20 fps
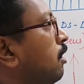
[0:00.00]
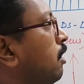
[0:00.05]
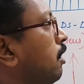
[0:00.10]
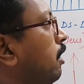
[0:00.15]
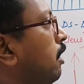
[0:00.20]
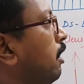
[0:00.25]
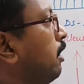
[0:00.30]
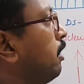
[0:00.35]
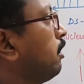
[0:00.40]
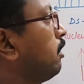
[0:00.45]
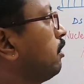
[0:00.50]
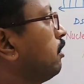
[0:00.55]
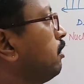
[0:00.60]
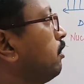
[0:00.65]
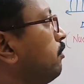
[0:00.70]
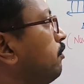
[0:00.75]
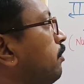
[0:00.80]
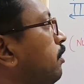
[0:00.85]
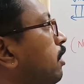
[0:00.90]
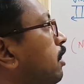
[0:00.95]
and
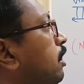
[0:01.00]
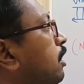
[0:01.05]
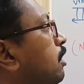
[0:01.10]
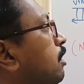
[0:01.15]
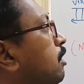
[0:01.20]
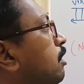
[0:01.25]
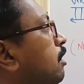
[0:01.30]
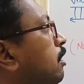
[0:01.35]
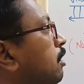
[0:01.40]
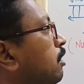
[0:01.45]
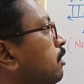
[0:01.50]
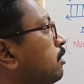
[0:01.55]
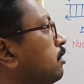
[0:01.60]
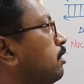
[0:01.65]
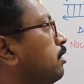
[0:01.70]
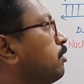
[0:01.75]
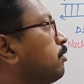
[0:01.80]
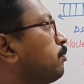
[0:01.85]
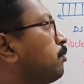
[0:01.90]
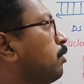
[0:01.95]
further
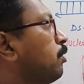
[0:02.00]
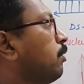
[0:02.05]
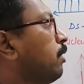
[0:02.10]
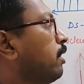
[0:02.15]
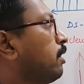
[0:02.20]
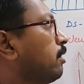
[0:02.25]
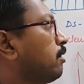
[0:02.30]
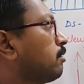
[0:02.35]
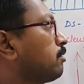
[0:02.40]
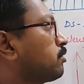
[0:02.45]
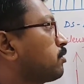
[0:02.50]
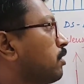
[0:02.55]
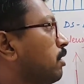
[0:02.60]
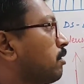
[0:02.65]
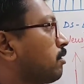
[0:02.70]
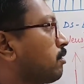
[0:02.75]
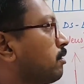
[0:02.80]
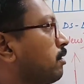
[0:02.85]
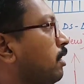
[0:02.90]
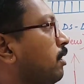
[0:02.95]
this provirus
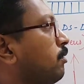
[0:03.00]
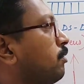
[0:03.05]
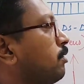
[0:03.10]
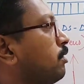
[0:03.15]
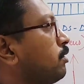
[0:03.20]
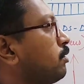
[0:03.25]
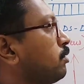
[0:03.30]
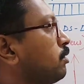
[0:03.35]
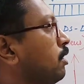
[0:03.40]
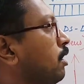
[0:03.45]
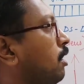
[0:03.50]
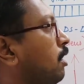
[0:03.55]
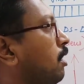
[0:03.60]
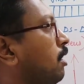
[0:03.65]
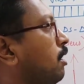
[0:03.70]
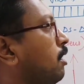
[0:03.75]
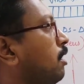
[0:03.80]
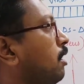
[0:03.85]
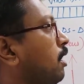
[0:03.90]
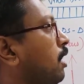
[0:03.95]
transcribes into the
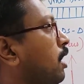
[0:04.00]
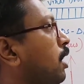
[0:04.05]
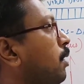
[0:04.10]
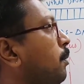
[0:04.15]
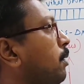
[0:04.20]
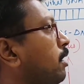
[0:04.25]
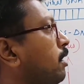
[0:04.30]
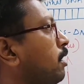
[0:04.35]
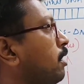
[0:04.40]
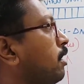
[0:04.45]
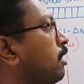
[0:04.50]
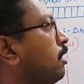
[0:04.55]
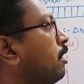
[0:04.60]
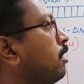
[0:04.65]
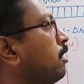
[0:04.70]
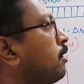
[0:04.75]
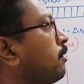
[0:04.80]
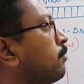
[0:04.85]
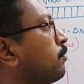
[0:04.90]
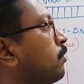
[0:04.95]
mRNA
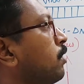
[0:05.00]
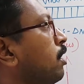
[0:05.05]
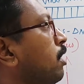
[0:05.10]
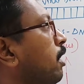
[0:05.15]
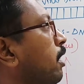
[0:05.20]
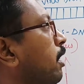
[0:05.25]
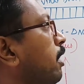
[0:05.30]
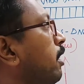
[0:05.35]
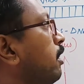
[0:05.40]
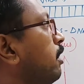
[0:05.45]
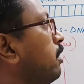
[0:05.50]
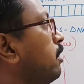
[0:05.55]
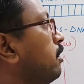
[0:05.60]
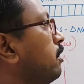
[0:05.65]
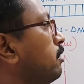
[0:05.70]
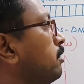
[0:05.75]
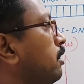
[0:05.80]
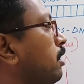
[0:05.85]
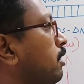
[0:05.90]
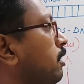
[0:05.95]
and
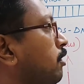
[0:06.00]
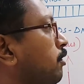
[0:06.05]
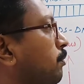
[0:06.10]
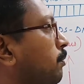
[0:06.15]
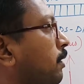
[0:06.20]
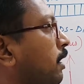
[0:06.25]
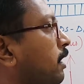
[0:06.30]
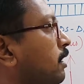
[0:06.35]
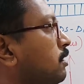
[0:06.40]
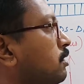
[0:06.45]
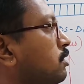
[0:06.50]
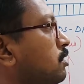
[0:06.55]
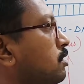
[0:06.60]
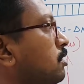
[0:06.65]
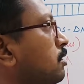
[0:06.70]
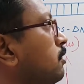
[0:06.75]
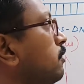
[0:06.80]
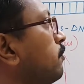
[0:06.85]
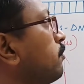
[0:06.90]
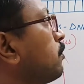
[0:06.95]
then spliced.
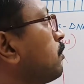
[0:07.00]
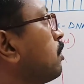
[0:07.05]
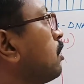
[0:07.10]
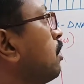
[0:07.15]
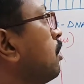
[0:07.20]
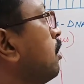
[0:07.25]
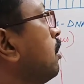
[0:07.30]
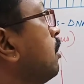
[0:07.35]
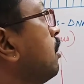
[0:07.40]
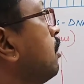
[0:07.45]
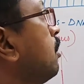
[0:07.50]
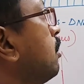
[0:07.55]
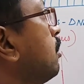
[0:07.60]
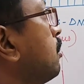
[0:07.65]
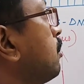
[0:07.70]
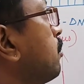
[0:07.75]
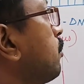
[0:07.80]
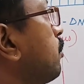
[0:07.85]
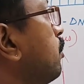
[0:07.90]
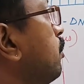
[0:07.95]

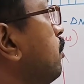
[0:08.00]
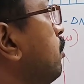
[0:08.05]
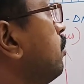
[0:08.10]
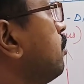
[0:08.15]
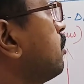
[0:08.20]
So